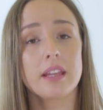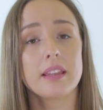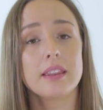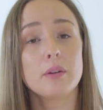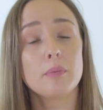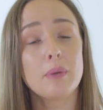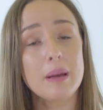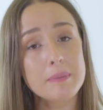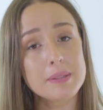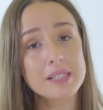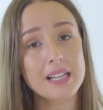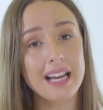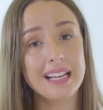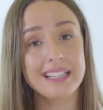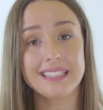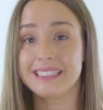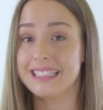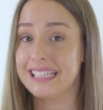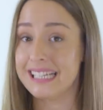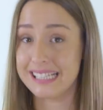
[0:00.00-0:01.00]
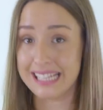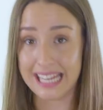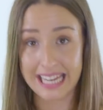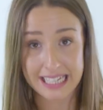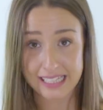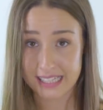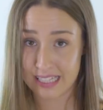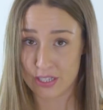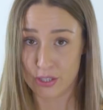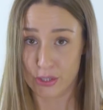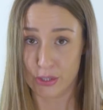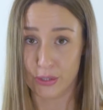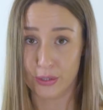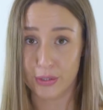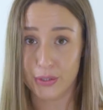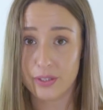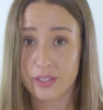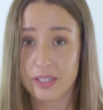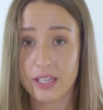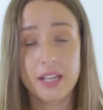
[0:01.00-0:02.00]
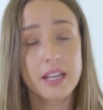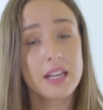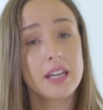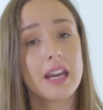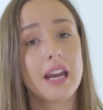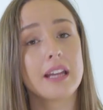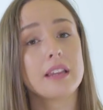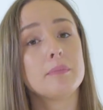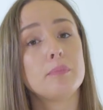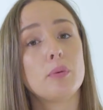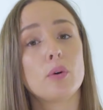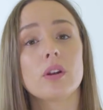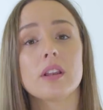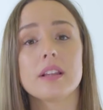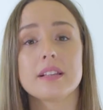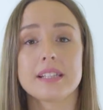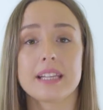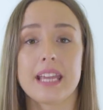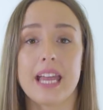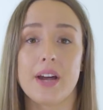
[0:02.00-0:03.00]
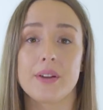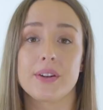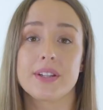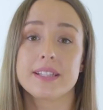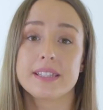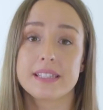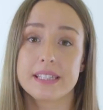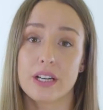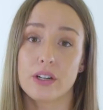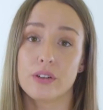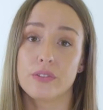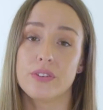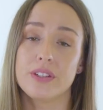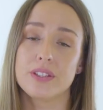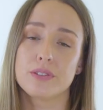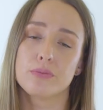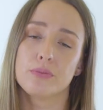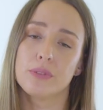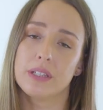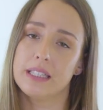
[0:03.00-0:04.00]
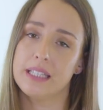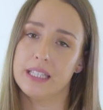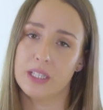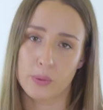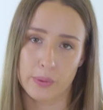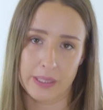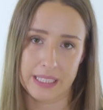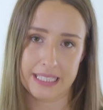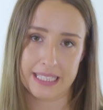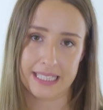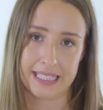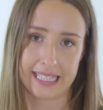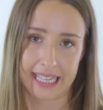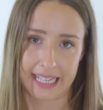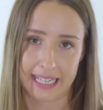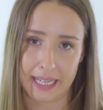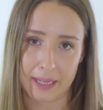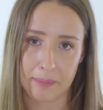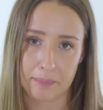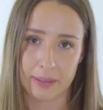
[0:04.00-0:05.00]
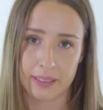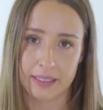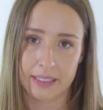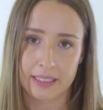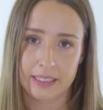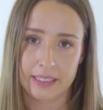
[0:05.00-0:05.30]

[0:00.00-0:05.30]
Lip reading: The website is easy to use, and the Borderless account itself is really quick to set up.